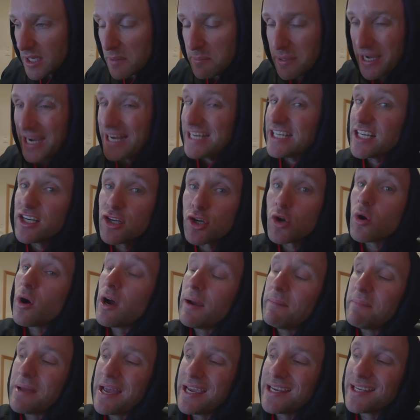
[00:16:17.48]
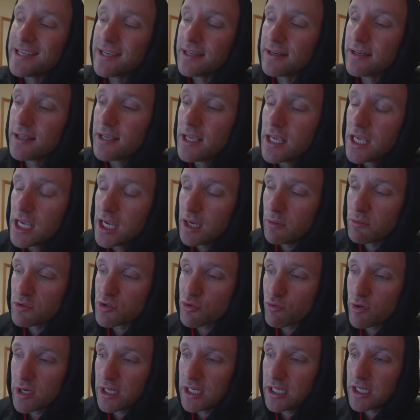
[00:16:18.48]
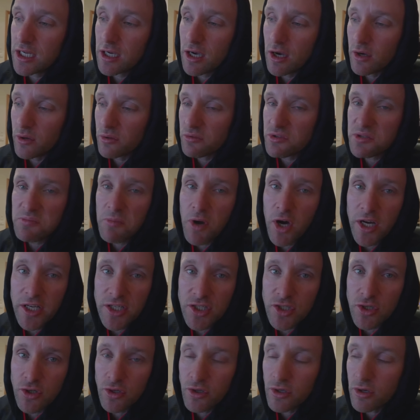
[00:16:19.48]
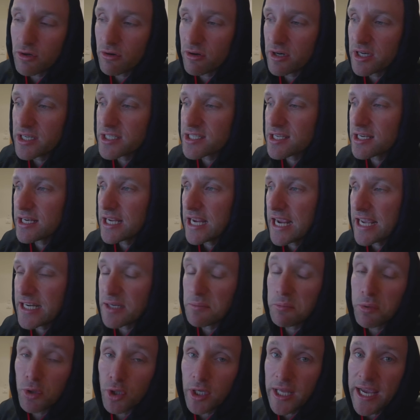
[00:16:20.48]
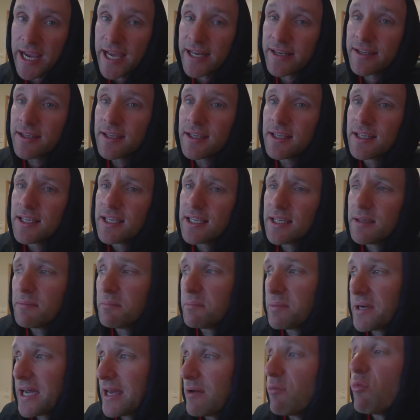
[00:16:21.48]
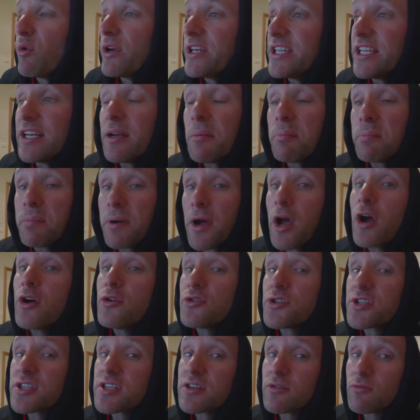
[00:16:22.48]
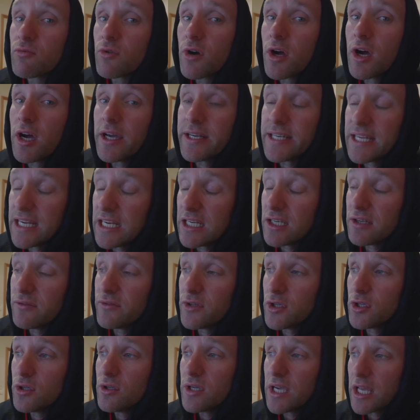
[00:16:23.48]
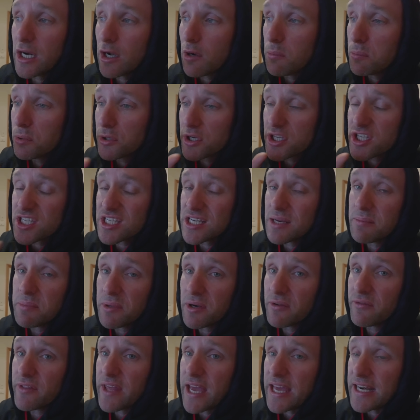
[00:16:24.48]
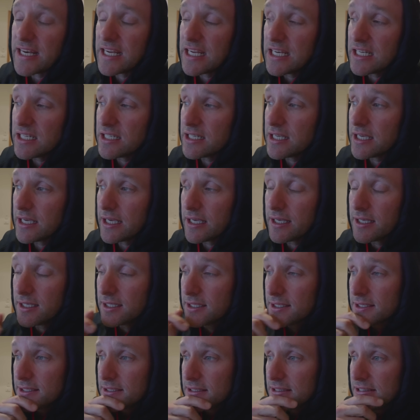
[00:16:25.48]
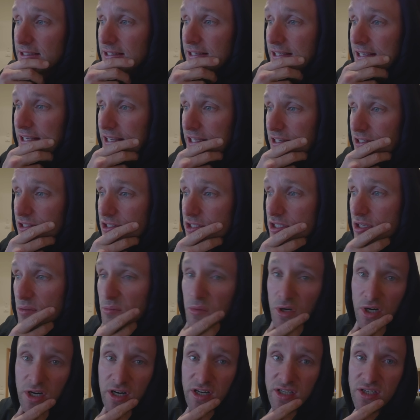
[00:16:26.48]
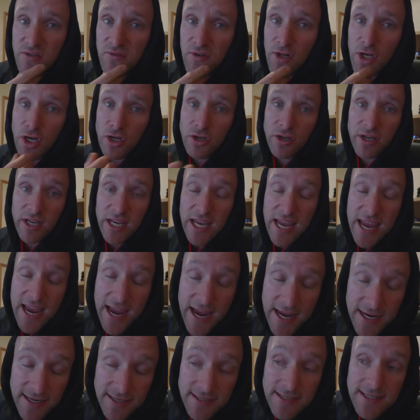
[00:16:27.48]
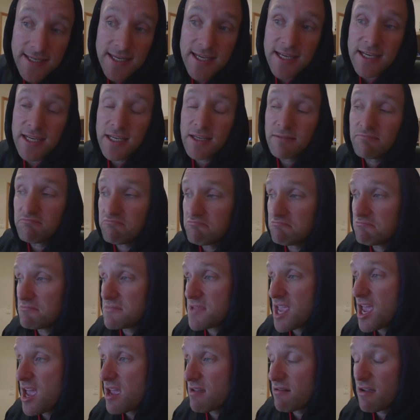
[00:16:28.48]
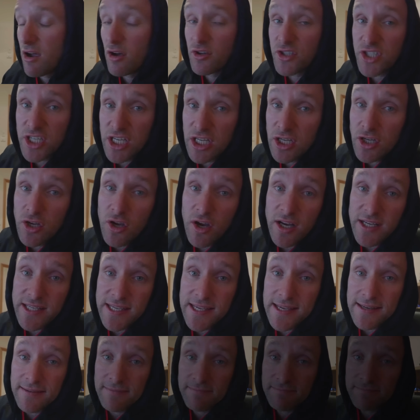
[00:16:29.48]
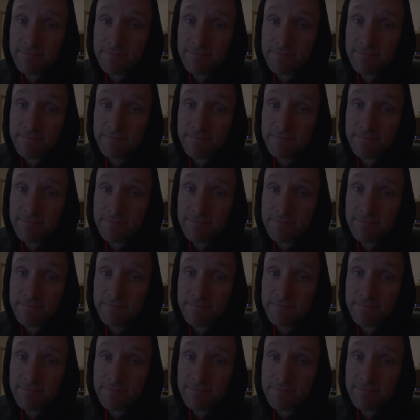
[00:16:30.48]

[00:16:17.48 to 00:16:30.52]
But he didn't quite make it. It was really cold. It was minus two degrees and he had to pull out. But we did a post-ride interview and I'll put a snippet of that in, uh, in tomorrow's vlog. And uh, yeah, I'll see you guys then.